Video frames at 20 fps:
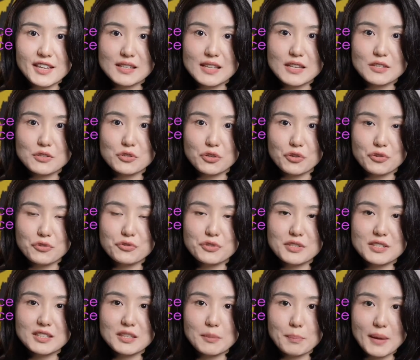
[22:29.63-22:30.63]
then
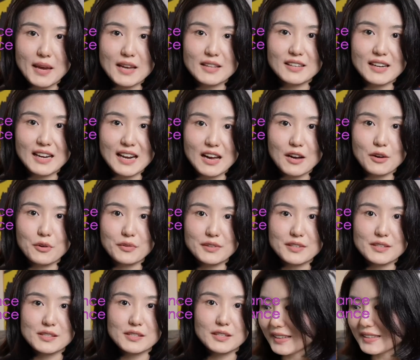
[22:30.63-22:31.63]
children dependent
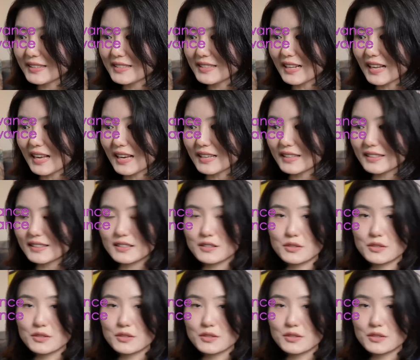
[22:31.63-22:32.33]
allowance is like